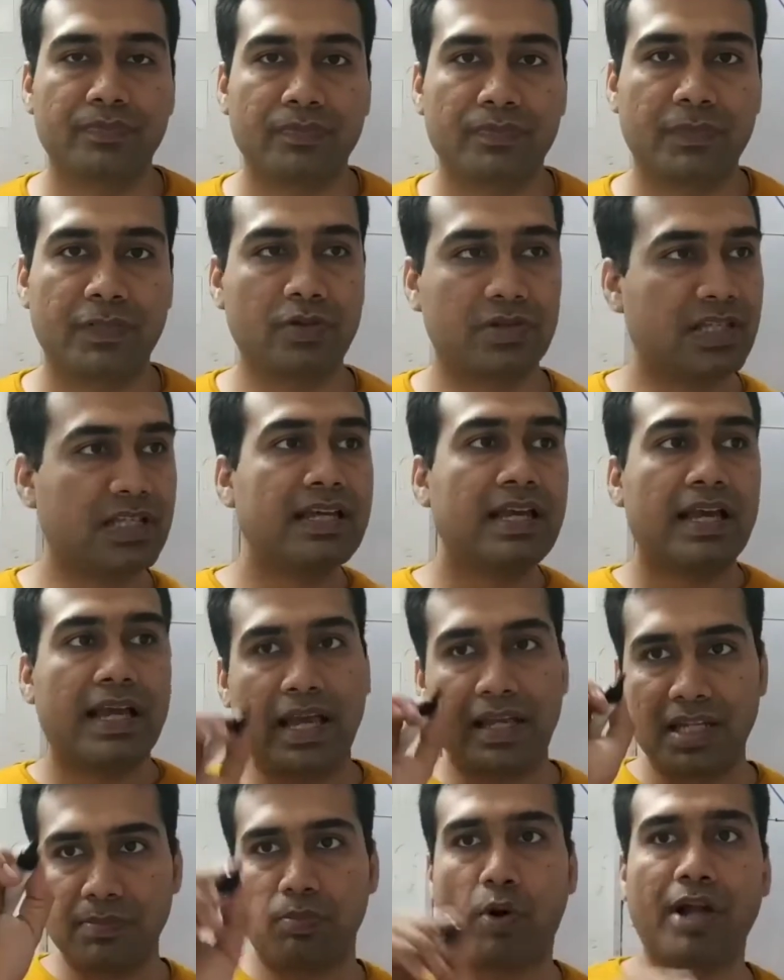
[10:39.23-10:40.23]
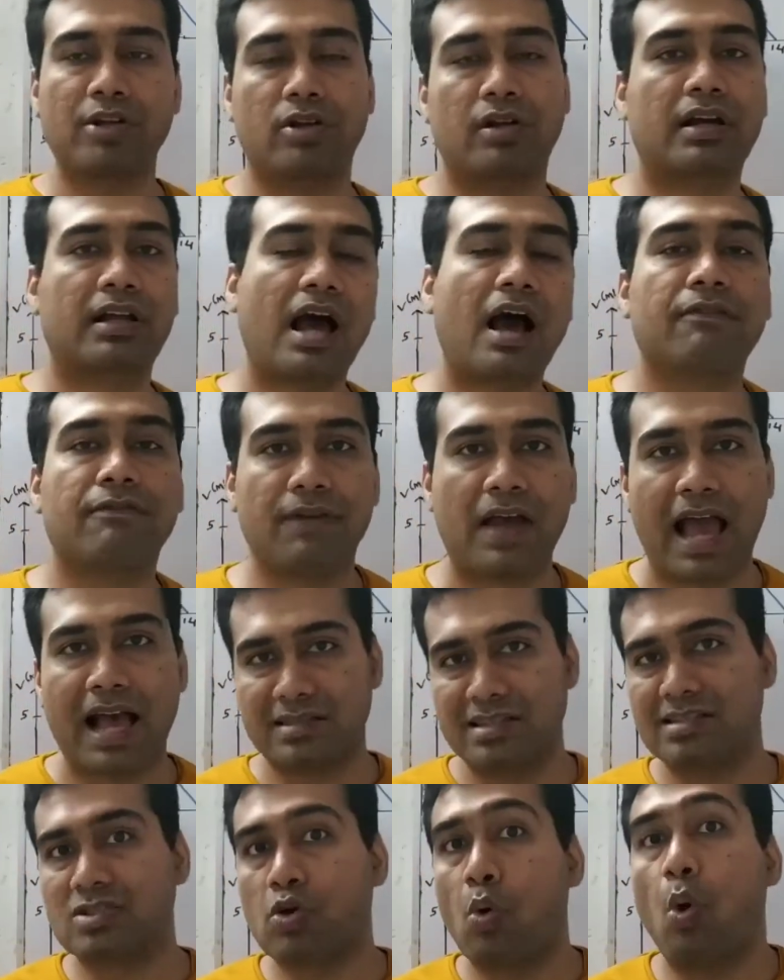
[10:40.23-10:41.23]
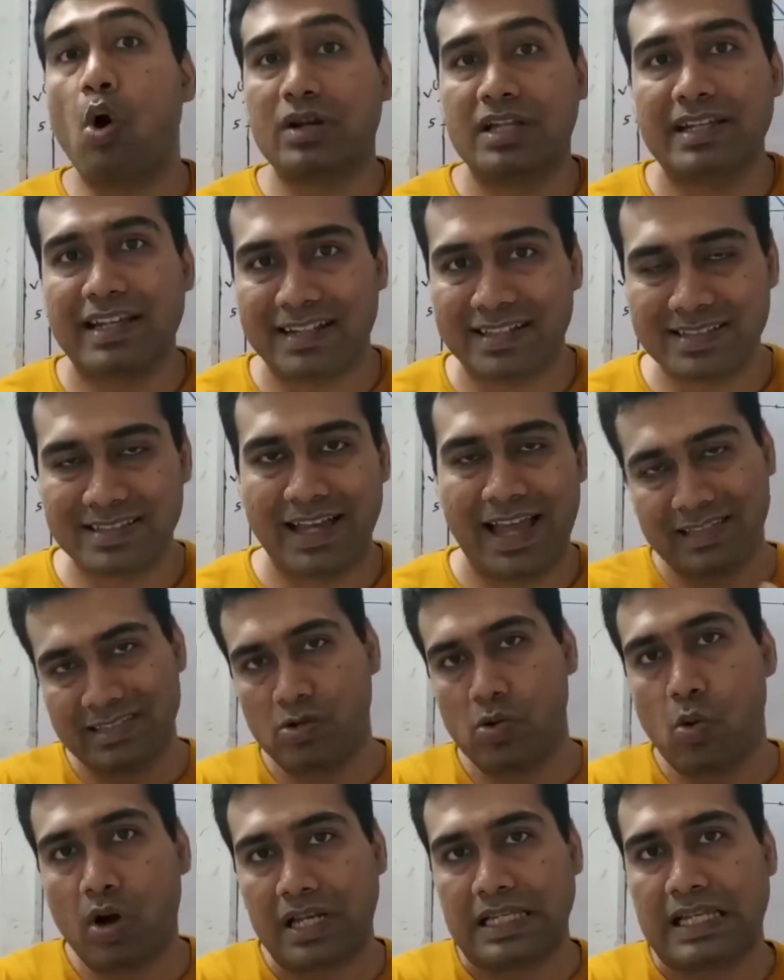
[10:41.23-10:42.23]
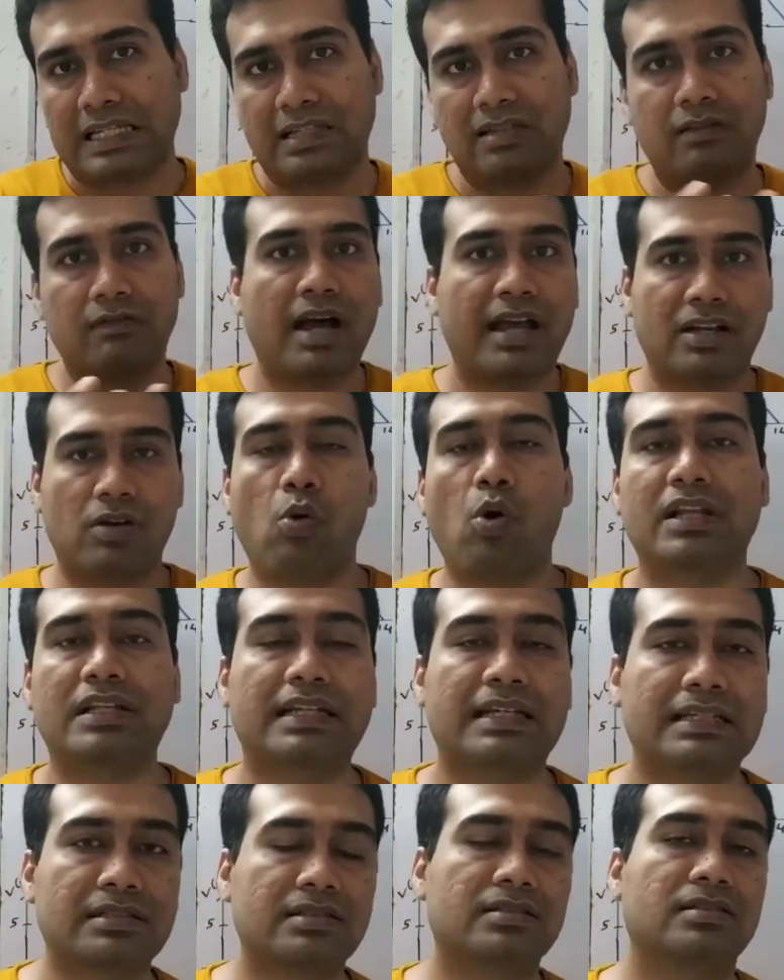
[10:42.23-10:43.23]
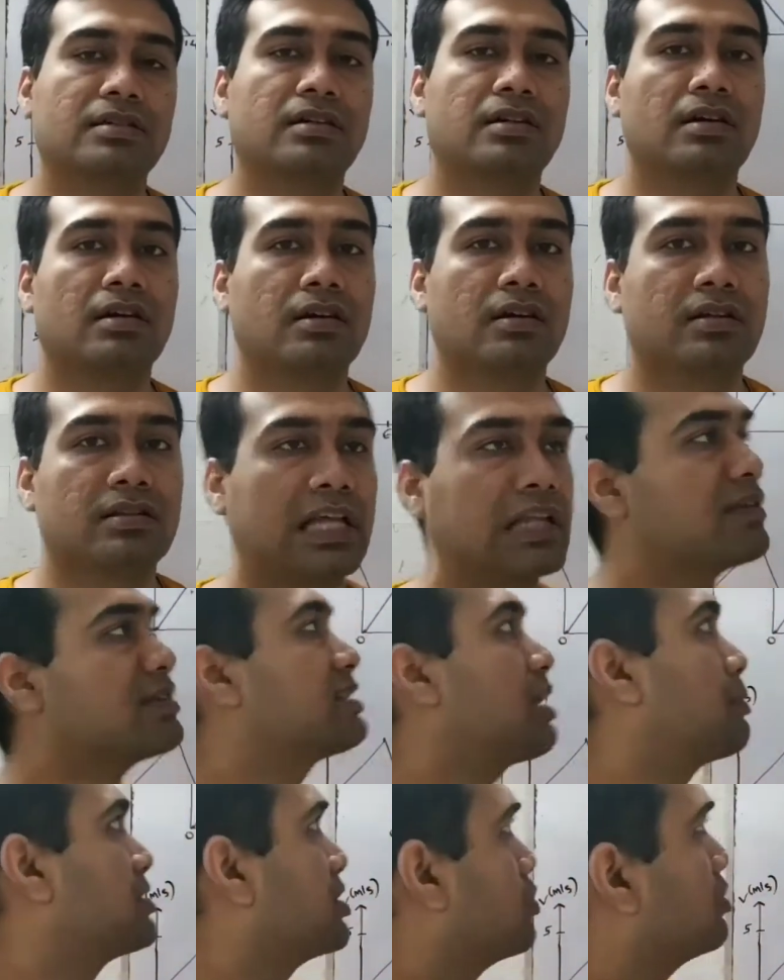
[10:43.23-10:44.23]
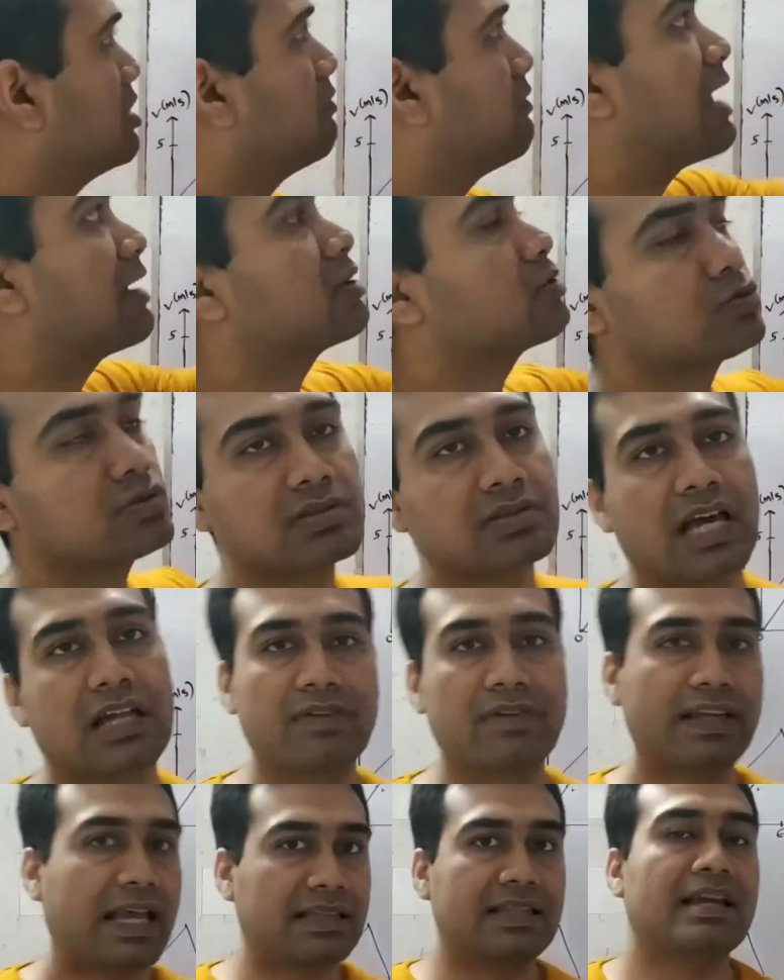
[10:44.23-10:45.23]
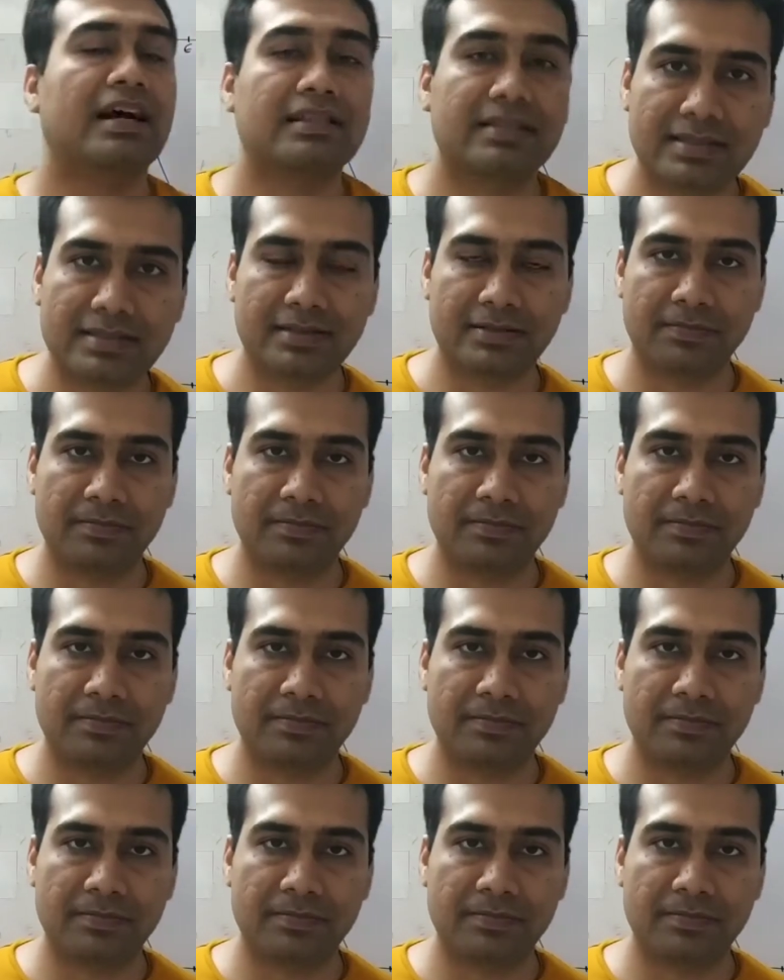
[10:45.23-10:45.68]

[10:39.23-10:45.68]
You see, any point on a graph has its coordinates, the x coordinate and the y coordinate. Then we substitute the values and we get the answer.